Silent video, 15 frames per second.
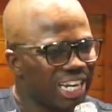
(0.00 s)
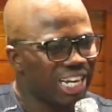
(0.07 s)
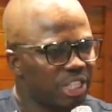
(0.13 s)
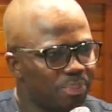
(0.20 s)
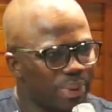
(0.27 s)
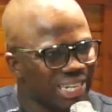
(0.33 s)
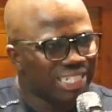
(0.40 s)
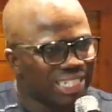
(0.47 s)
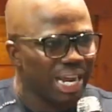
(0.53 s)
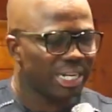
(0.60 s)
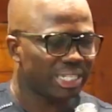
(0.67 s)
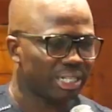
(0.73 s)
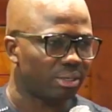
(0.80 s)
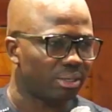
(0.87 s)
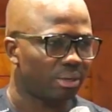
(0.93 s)
being
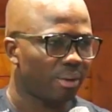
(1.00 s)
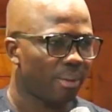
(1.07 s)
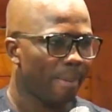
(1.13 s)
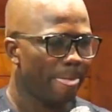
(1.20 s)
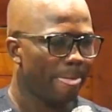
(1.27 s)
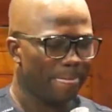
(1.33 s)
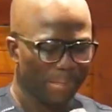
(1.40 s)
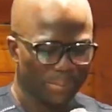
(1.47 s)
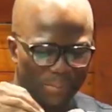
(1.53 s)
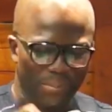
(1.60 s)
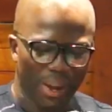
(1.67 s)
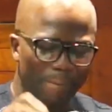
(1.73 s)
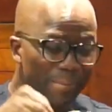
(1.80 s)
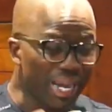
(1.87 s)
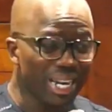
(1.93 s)
gentle. But
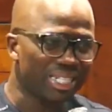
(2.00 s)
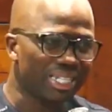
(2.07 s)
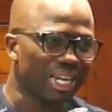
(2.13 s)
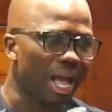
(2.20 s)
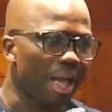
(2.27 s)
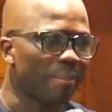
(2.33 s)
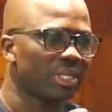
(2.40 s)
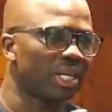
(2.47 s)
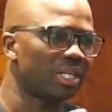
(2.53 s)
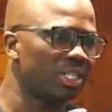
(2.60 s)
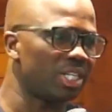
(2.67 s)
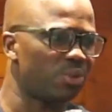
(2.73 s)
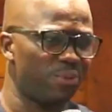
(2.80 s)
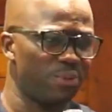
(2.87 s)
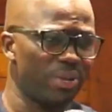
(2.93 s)
many times it is
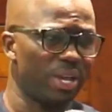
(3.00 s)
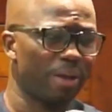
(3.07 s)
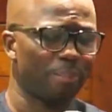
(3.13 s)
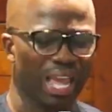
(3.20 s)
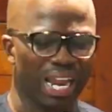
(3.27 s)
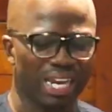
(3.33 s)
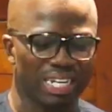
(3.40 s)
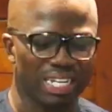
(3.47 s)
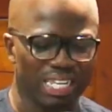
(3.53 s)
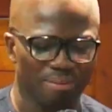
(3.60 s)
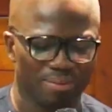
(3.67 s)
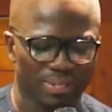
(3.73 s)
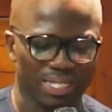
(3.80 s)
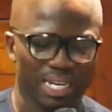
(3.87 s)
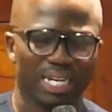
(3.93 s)
fear and it gives
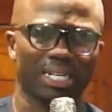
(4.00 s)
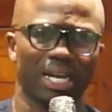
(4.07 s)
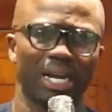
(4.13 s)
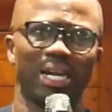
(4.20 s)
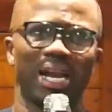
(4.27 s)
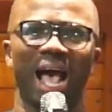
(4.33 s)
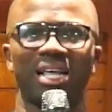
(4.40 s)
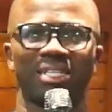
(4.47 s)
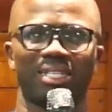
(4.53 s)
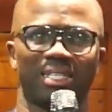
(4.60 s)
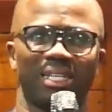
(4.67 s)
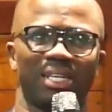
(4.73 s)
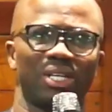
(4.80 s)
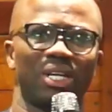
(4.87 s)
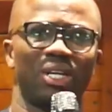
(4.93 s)
Satan
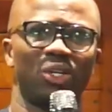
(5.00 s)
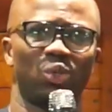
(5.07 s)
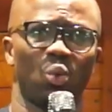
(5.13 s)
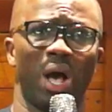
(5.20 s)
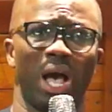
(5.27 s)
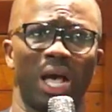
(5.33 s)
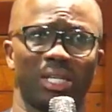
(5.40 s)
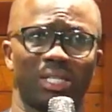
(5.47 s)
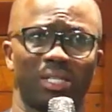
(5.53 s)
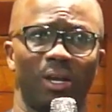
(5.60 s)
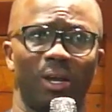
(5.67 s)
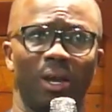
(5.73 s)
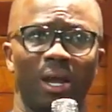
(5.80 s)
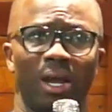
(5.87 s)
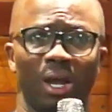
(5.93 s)
access to us.
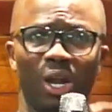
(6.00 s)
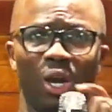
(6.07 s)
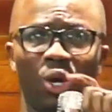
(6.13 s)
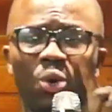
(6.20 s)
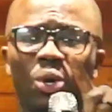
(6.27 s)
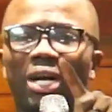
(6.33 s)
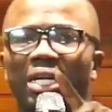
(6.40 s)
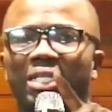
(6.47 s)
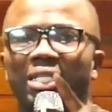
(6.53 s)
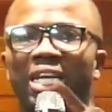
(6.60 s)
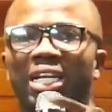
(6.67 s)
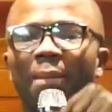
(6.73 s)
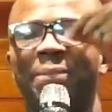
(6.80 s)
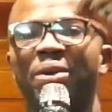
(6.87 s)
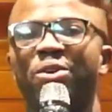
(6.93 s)
Look at it.
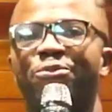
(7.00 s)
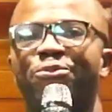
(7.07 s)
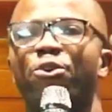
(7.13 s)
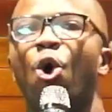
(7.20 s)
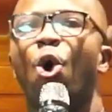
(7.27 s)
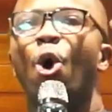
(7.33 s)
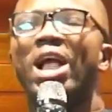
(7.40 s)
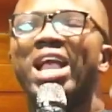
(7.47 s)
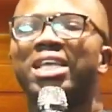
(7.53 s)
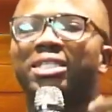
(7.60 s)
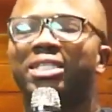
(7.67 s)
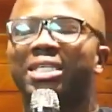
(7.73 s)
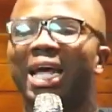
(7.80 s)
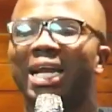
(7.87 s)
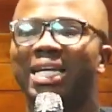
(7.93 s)
Before he
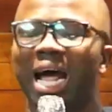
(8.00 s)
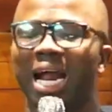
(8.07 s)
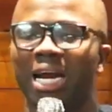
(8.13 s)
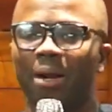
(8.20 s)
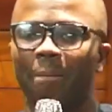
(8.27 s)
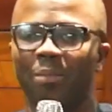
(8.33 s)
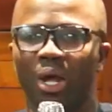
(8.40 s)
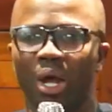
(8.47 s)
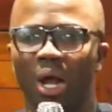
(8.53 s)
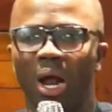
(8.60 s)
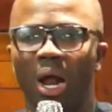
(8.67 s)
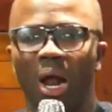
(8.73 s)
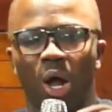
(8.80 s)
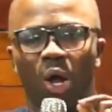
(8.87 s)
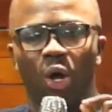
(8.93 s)
said that,
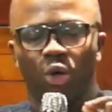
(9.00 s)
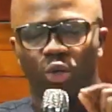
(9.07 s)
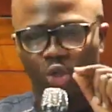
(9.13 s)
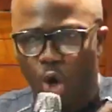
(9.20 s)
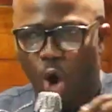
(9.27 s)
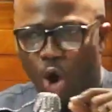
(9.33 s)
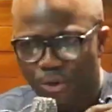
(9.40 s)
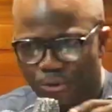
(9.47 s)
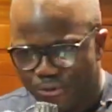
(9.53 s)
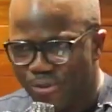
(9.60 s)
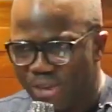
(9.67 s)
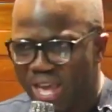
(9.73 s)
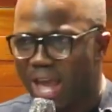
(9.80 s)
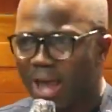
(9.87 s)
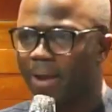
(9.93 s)
don't
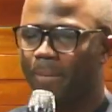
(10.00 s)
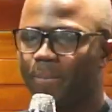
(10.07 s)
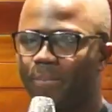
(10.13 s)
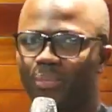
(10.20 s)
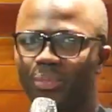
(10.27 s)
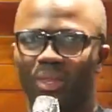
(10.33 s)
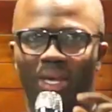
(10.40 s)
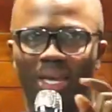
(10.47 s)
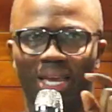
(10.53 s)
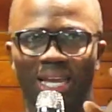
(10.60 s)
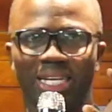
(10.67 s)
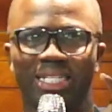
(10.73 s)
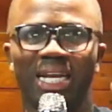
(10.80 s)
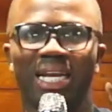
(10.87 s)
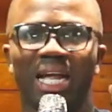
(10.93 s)
fear, he
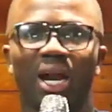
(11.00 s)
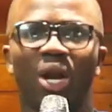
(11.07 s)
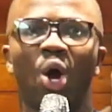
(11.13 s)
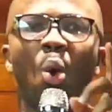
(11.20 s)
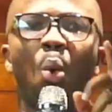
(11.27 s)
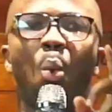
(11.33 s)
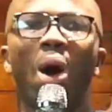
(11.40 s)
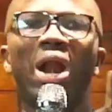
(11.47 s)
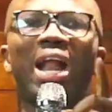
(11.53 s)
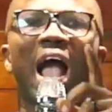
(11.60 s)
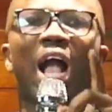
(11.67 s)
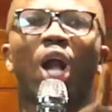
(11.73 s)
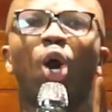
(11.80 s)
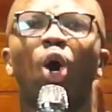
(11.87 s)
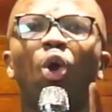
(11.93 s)
said that when I
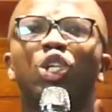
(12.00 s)
call you to